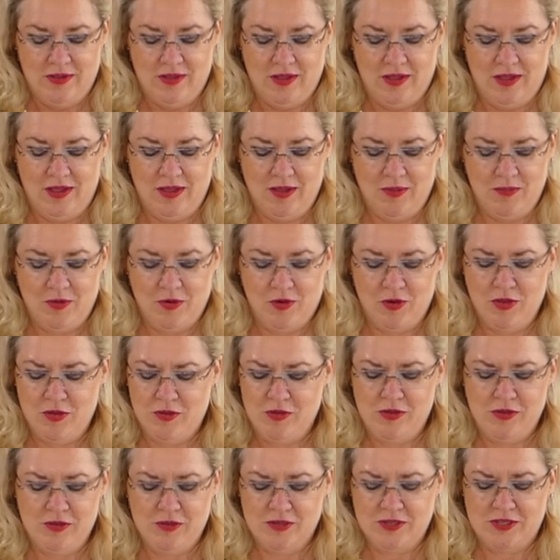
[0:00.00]
um, or you
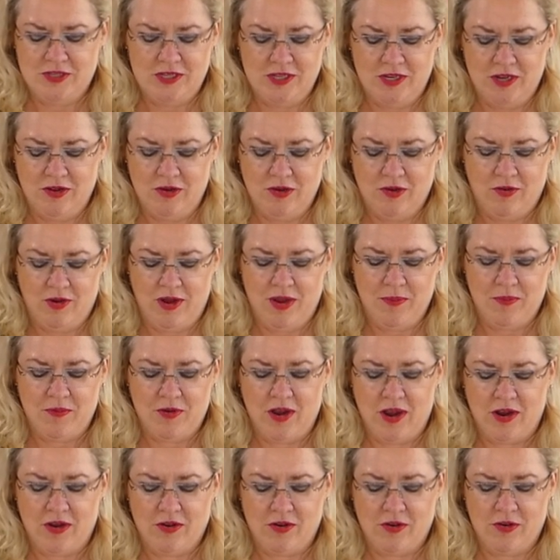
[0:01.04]
use, you know, graham
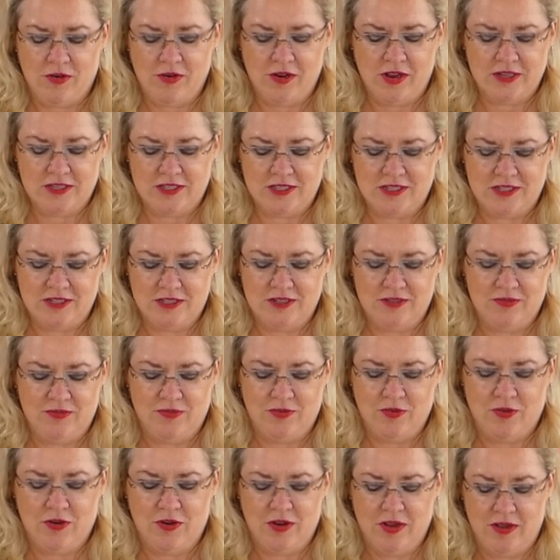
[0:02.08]
cracker crust
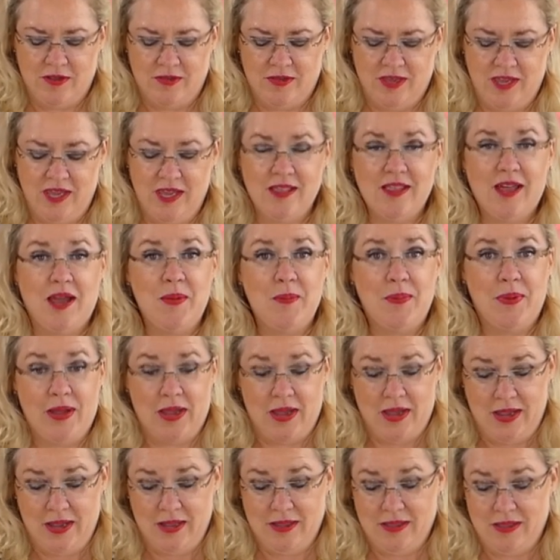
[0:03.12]
for a key lime
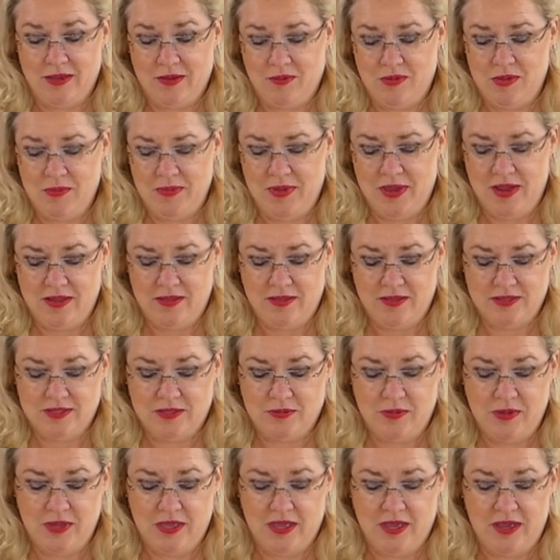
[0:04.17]
pie we made
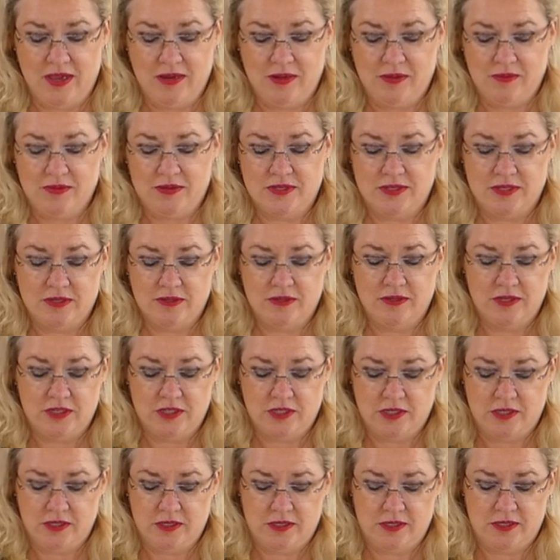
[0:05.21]
this weekend. It was
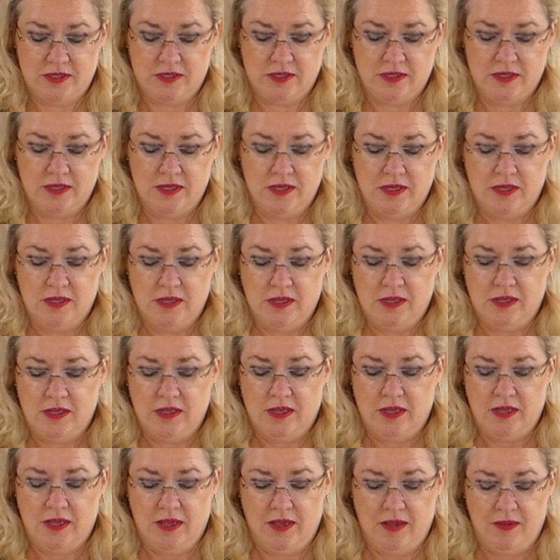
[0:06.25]
delicious.
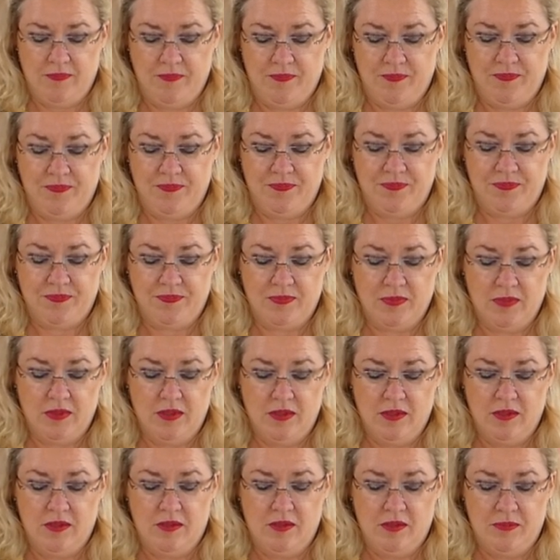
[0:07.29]
Um,
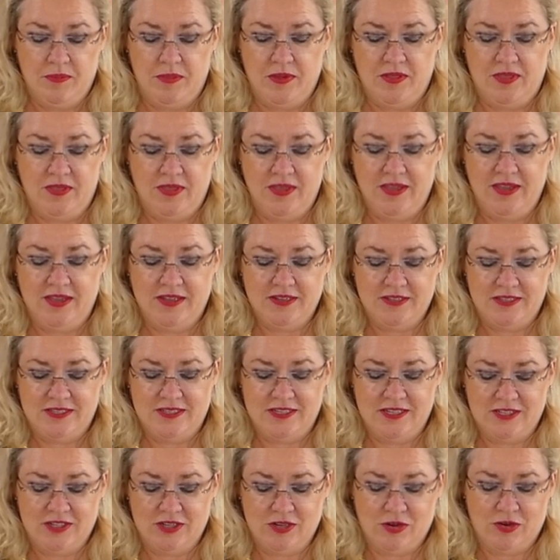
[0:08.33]
but this
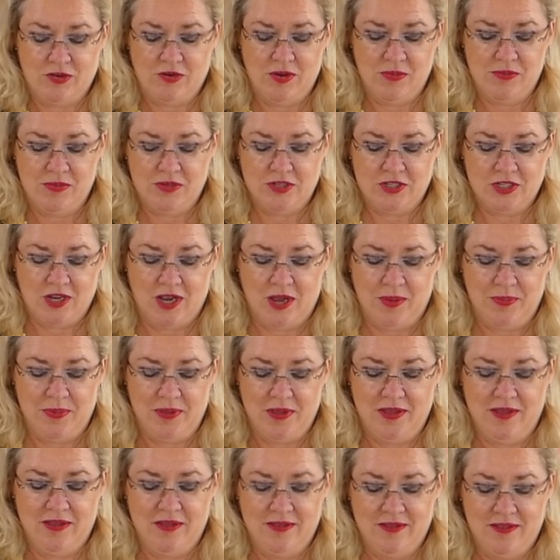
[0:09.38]
is a crumble
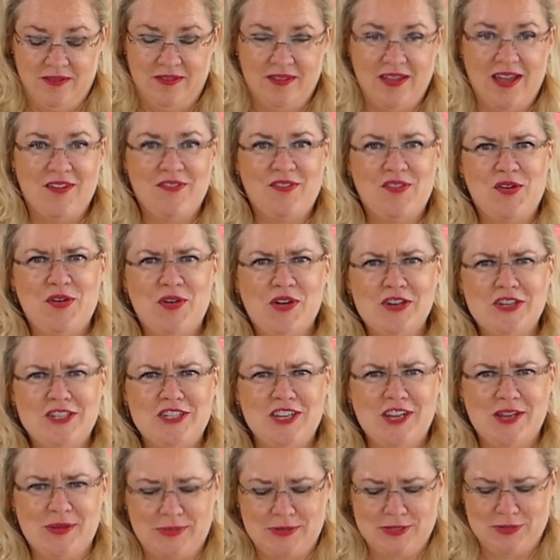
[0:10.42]
topping of corn
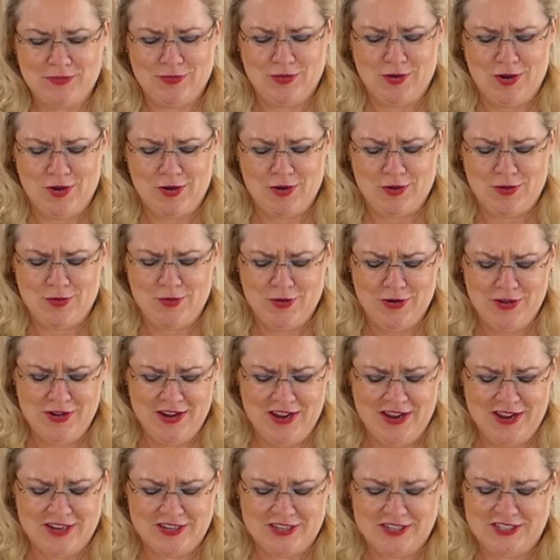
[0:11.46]
chips for our corn
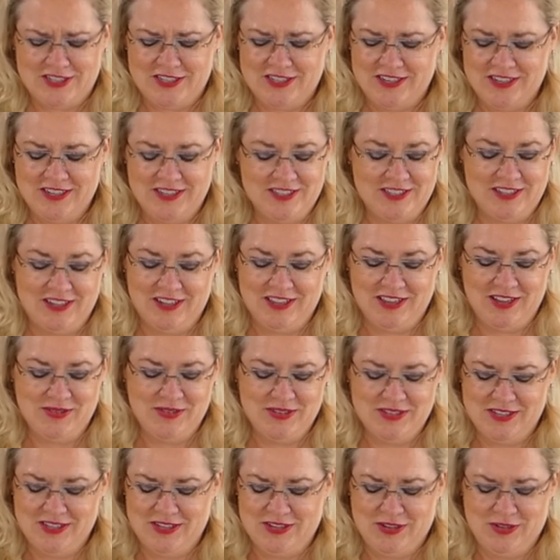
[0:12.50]
dish. Just thought that
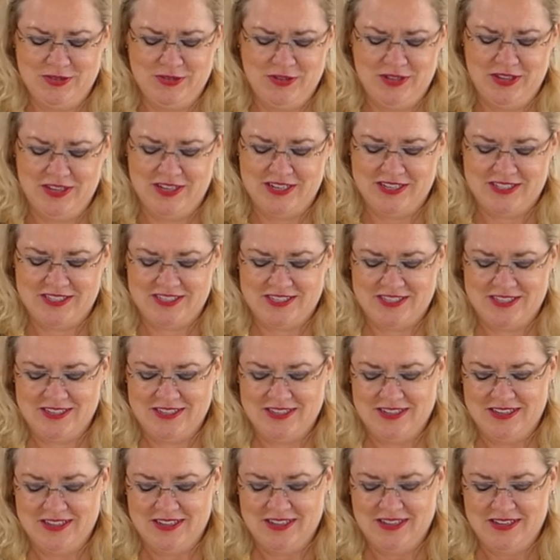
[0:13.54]
was the coolest.
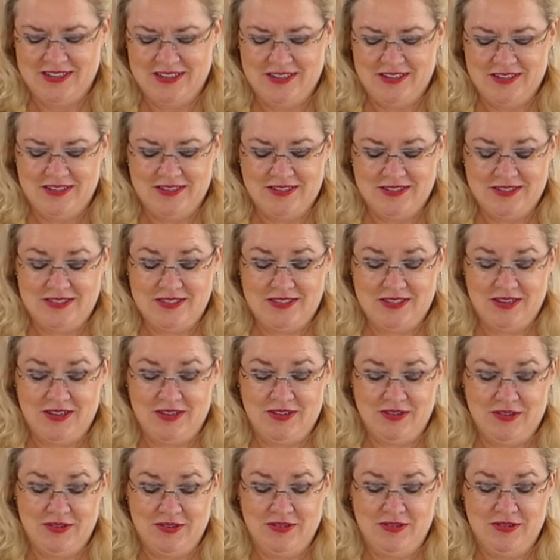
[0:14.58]

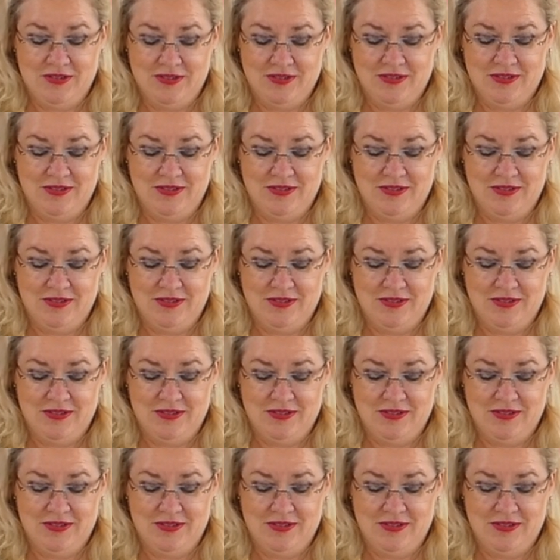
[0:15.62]
So